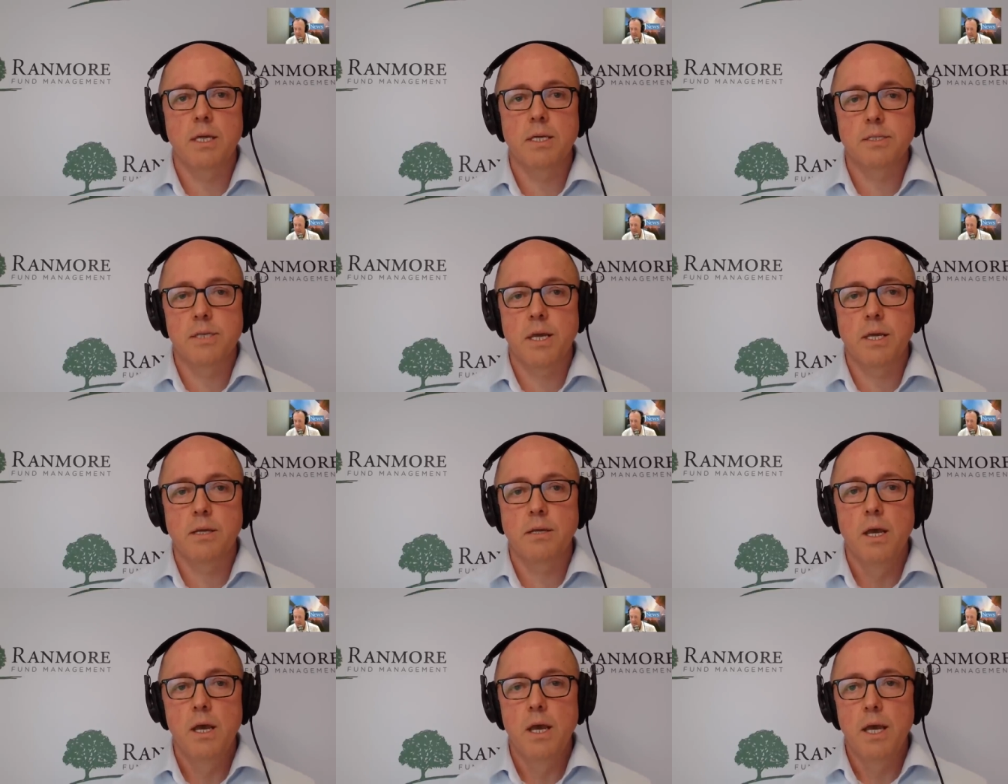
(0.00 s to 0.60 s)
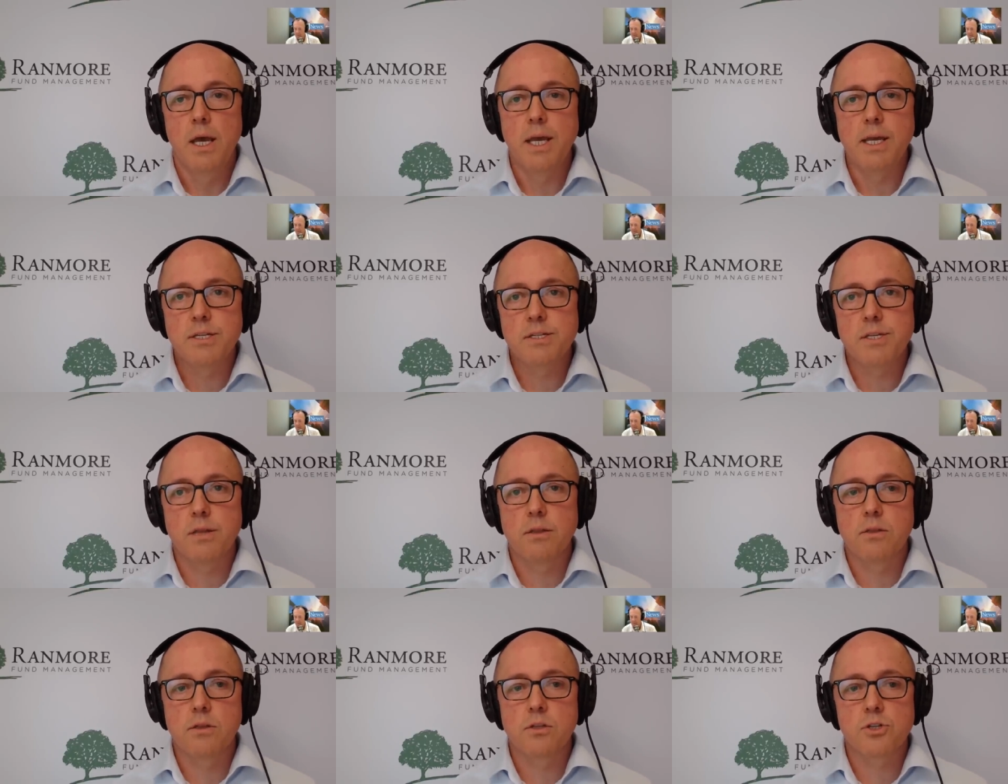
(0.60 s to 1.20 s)
He said he
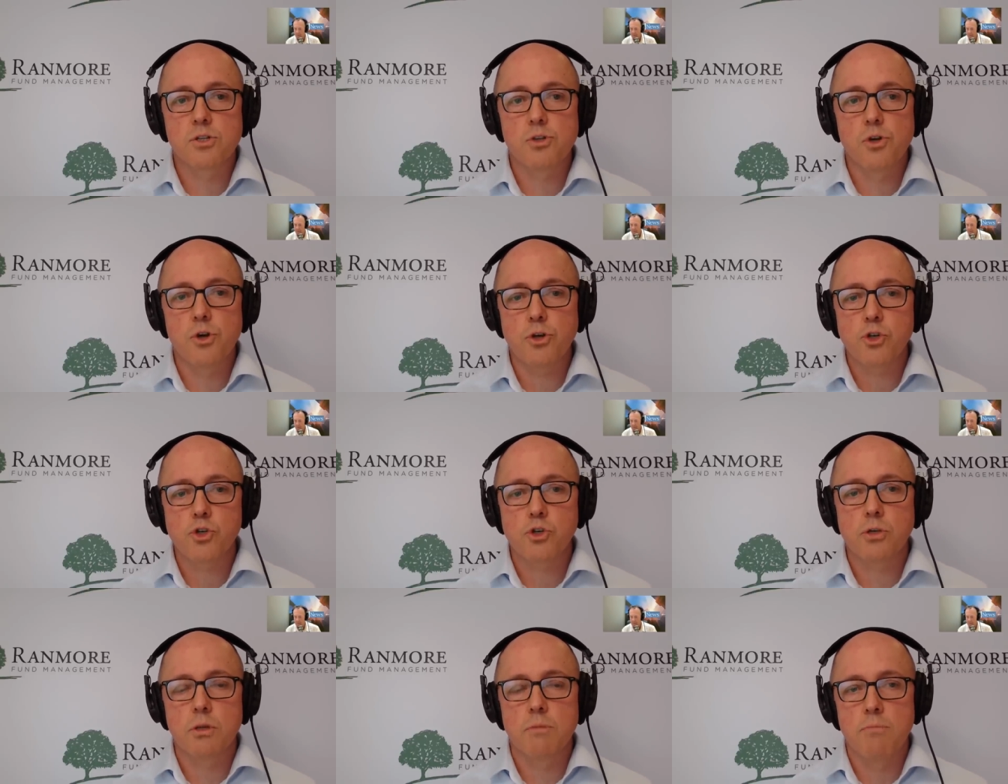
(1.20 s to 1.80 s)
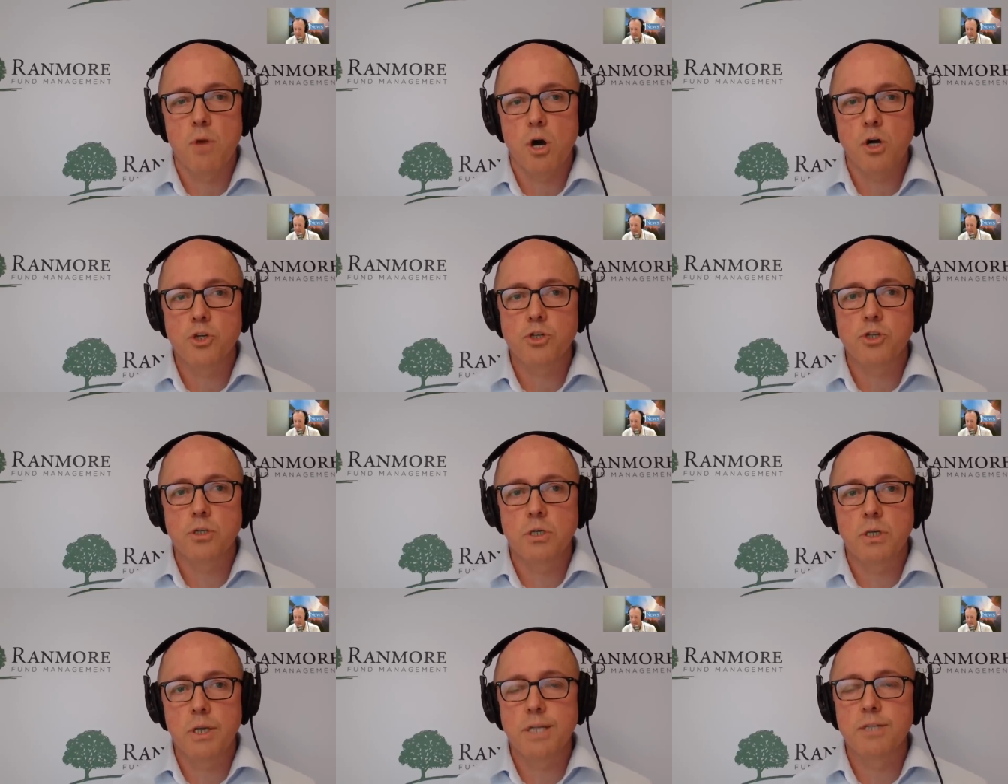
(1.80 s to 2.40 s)
said the search, the
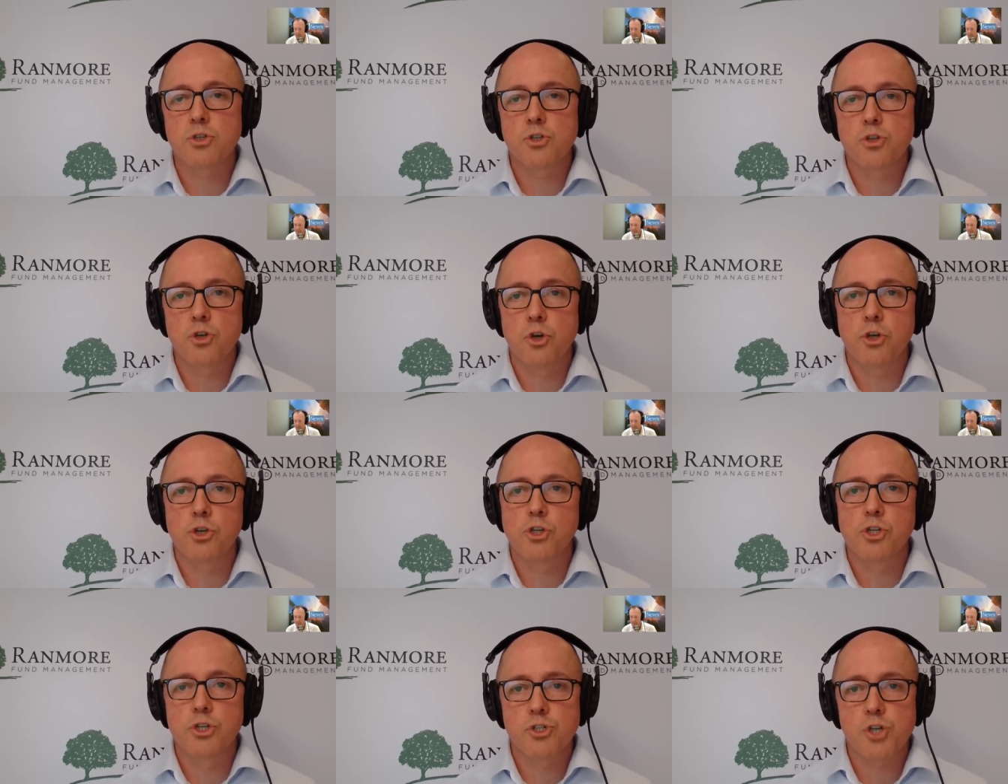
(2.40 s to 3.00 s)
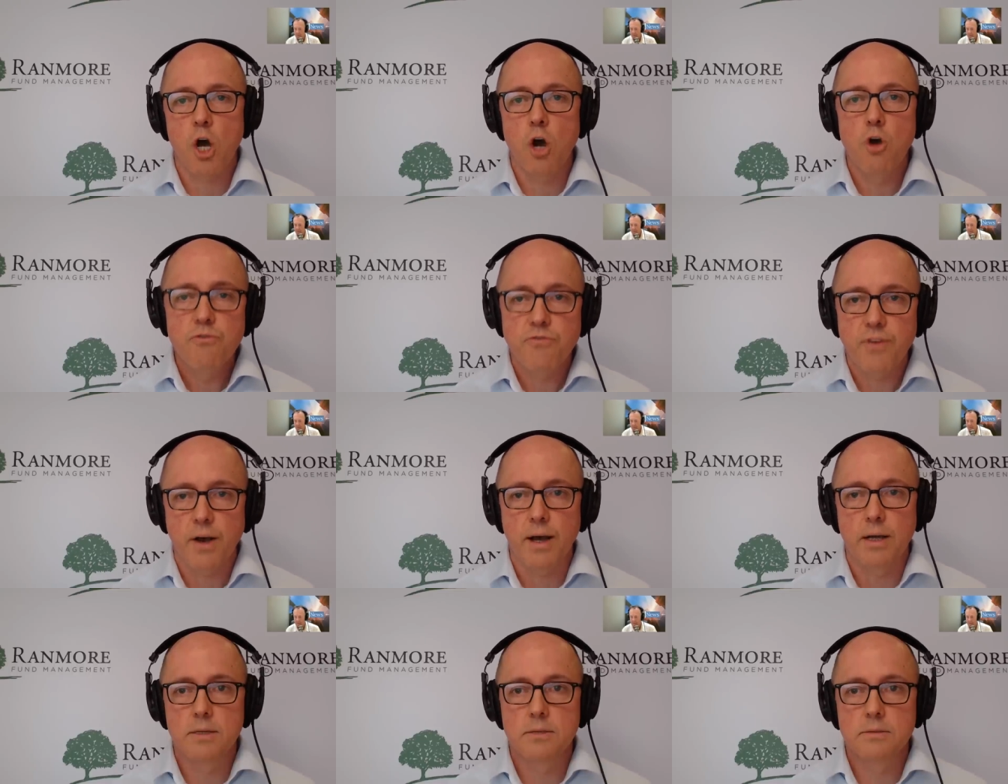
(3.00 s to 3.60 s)
margin in search is
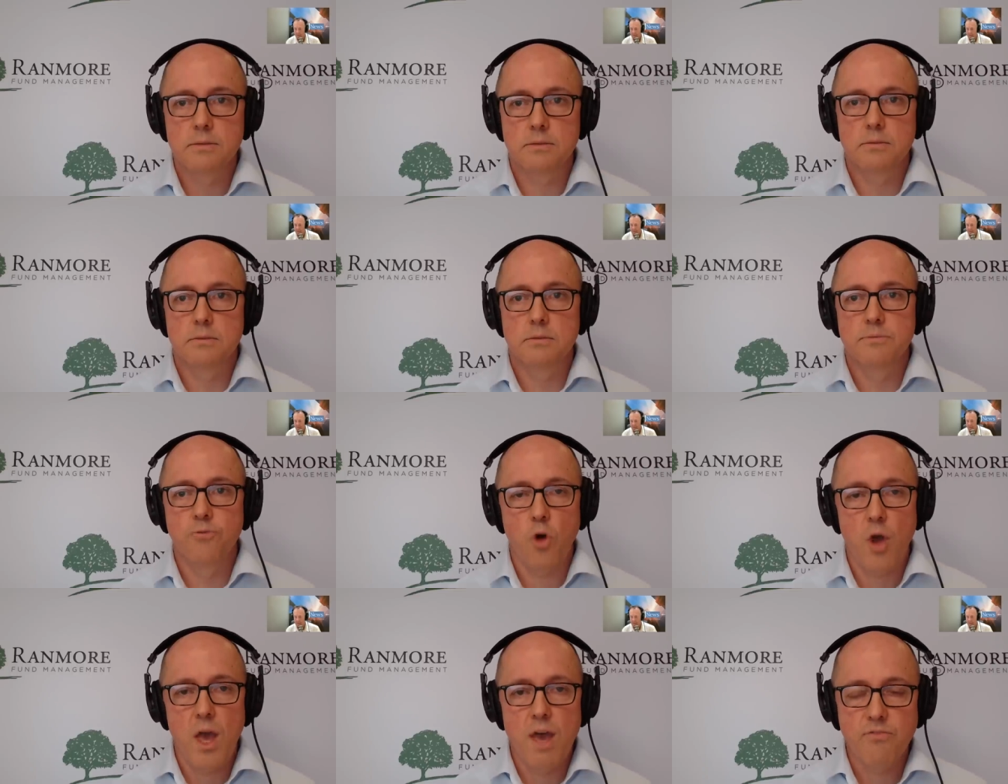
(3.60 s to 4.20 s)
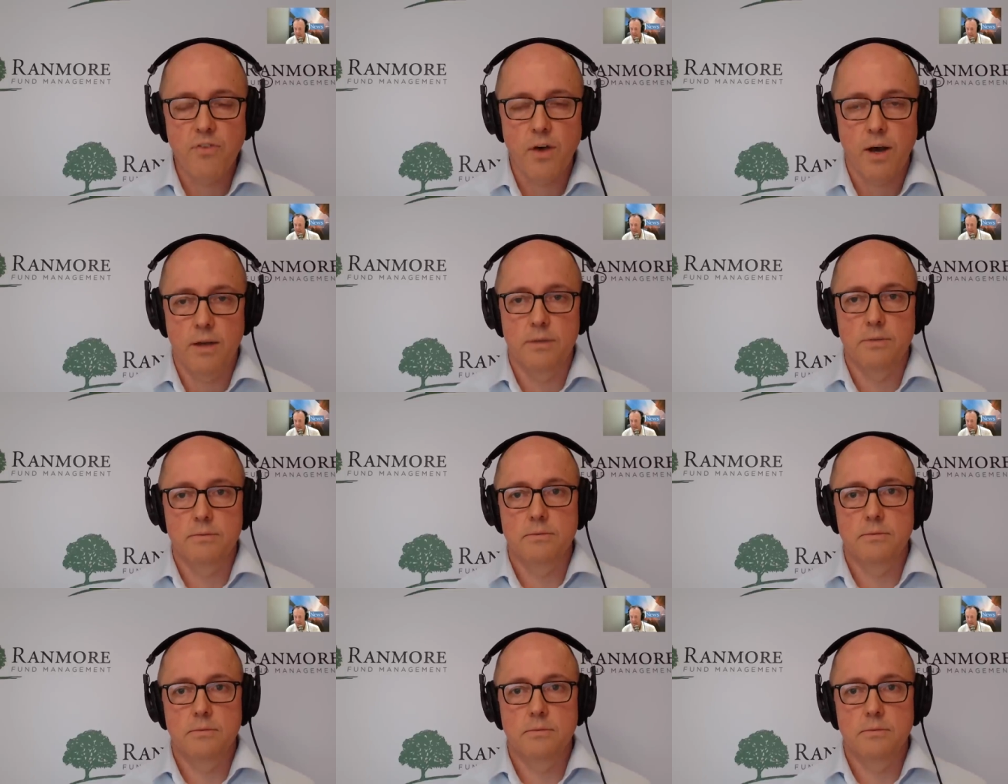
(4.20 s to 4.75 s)
over forever.